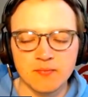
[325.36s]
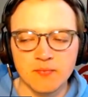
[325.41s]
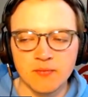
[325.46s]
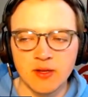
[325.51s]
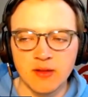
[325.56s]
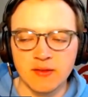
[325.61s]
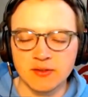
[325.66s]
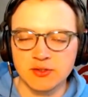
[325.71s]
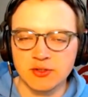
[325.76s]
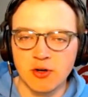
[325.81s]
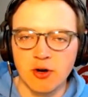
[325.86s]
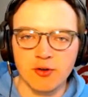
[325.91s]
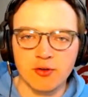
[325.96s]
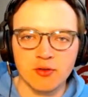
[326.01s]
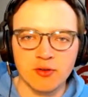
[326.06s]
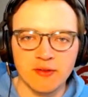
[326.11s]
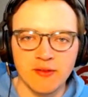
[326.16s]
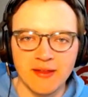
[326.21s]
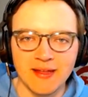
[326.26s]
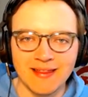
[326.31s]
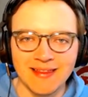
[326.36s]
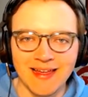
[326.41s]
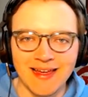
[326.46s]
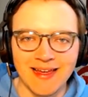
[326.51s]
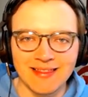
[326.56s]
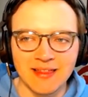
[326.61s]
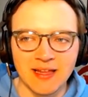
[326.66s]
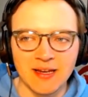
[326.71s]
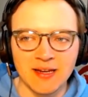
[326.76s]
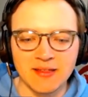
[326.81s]
And there's an article in The
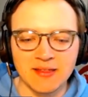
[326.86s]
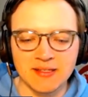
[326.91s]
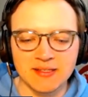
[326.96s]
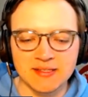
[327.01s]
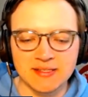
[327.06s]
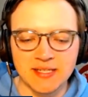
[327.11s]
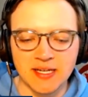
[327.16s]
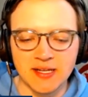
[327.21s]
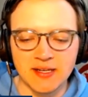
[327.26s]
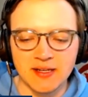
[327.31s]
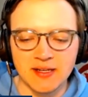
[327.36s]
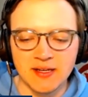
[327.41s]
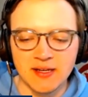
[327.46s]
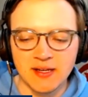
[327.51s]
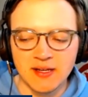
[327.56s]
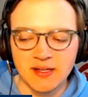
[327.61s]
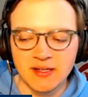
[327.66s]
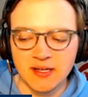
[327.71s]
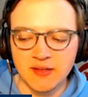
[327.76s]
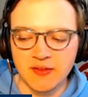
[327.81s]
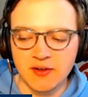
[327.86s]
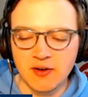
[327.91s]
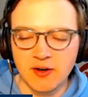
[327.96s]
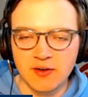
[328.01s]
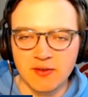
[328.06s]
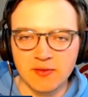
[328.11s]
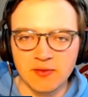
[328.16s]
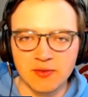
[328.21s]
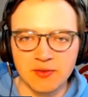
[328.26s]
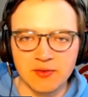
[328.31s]
Athletic that said that the
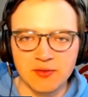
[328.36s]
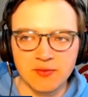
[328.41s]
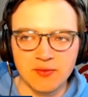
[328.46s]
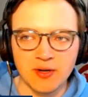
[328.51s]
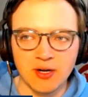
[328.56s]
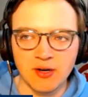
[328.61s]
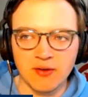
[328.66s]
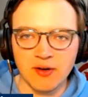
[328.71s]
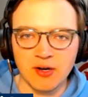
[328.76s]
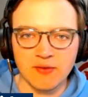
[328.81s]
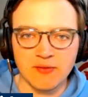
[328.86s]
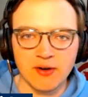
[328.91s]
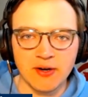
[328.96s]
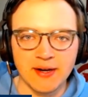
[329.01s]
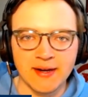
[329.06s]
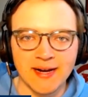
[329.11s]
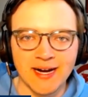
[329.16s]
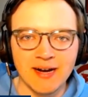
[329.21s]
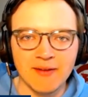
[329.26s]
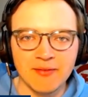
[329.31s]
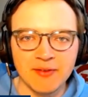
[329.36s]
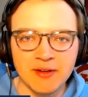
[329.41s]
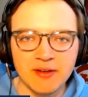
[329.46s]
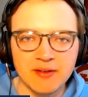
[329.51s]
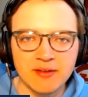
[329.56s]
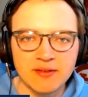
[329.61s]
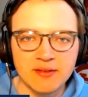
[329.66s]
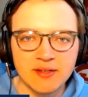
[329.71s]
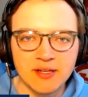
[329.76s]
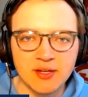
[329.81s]
Cardinals are very confident
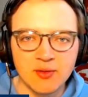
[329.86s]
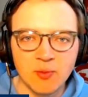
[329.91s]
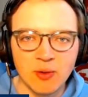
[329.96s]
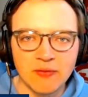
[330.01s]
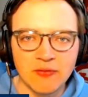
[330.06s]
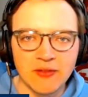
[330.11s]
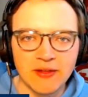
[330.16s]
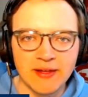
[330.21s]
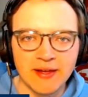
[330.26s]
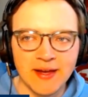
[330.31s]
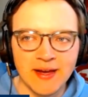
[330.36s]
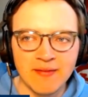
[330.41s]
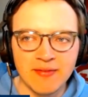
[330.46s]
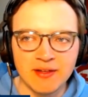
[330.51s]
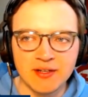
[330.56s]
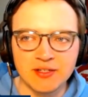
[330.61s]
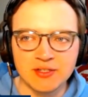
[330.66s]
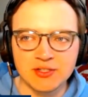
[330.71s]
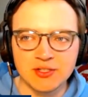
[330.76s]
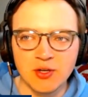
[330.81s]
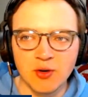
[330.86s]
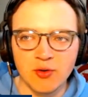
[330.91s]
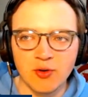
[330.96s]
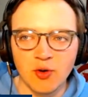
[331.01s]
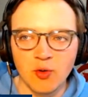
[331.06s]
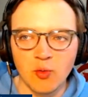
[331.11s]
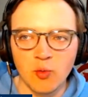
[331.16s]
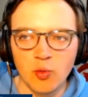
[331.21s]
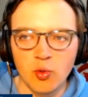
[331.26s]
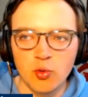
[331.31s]
in what they have. They just don't
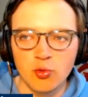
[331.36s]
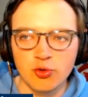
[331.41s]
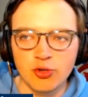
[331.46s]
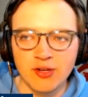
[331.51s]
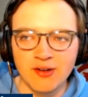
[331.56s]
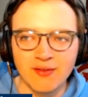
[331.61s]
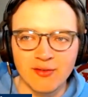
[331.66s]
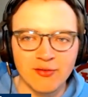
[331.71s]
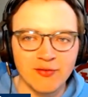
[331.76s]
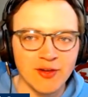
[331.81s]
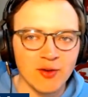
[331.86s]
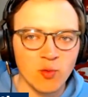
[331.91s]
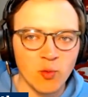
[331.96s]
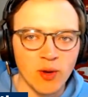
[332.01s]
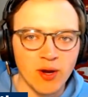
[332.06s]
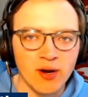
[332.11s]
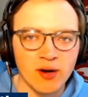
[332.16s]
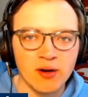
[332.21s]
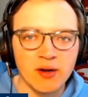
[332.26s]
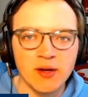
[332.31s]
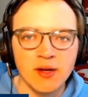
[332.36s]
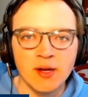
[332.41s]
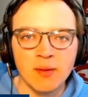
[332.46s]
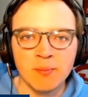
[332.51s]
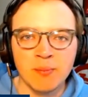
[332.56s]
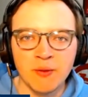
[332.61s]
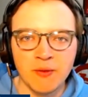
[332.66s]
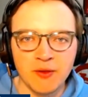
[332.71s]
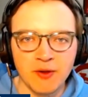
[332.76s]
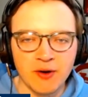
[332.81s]
know who's going to fit where,
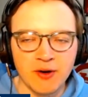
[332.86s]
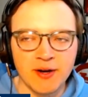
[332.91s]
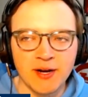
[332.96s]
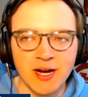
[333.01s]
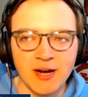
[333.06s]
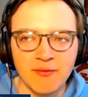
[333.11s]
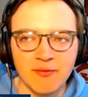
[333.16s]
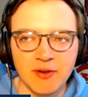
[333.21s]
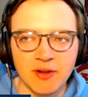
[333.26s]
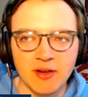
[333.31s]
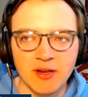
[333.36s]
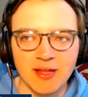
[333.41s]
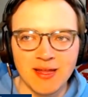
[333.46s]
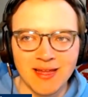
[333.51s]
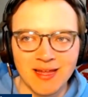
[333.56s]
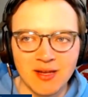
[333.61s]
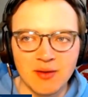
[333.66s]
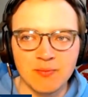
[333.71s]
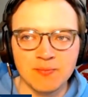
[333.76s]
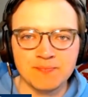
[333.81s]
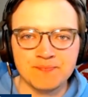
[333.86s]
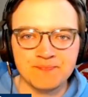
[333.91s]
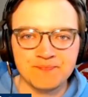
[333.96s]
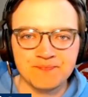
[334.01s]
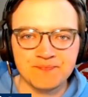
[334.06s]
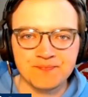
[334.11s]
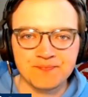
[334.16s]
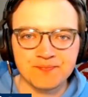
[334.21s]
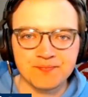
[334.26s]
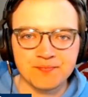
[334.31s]
but they are confident in
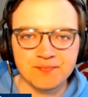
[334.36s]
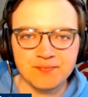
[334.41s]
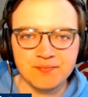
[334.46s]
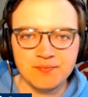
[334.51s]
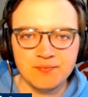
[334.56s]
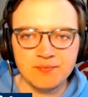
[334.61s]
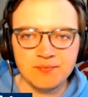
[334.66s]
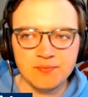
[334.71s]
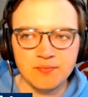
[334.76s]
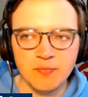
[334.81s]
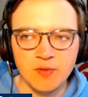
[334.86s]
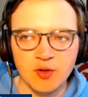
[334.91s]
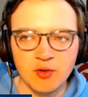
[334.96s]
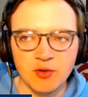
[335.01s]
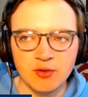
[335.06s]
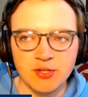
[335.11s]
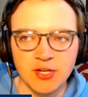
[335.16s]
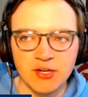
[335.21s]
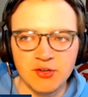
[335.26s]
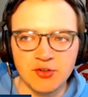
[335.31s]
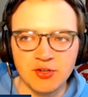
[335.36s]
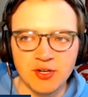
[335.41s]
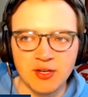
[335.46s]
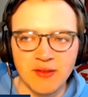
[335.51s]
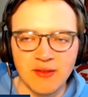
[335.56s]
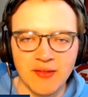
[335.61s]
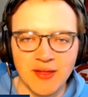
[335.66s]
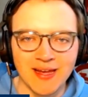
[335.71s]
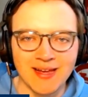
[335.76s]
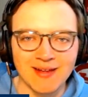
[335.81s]
their rotation
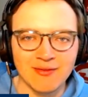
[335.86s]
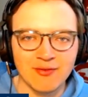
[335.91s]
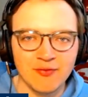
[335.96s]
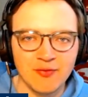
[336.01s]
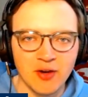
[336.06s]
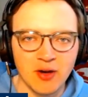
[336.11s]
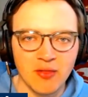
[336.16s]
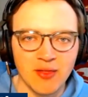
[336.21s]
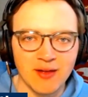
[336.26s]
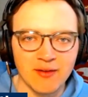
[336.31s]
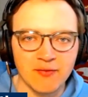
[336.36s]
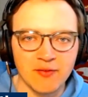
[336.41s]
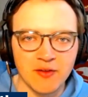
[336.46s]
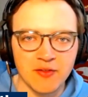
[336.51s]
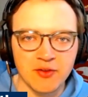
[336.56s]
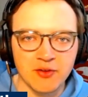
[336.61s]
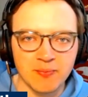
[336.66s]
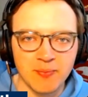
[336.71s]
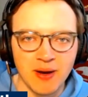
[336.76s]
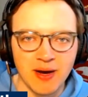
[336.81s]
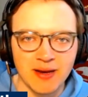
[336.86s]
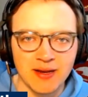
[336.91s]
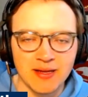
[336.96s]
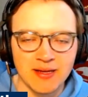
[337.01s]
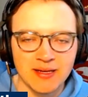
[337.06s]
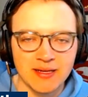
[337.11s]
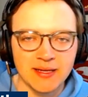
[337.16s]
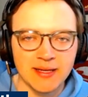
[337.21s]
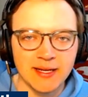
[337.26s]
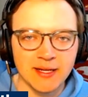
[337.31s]
and that they can fill that fifth spot
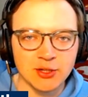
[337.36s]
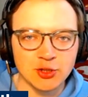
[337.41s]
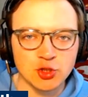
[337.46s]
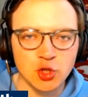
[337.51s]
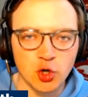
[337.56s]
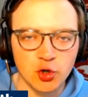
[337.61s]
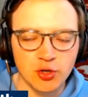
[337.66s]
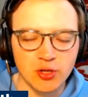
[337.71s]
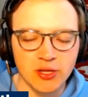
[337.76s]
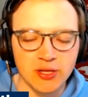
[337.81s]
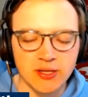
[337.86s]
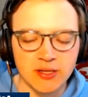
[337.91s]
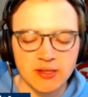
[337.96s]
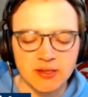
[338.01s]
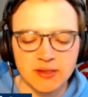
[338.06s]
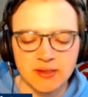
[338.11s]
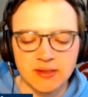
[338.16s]
internally.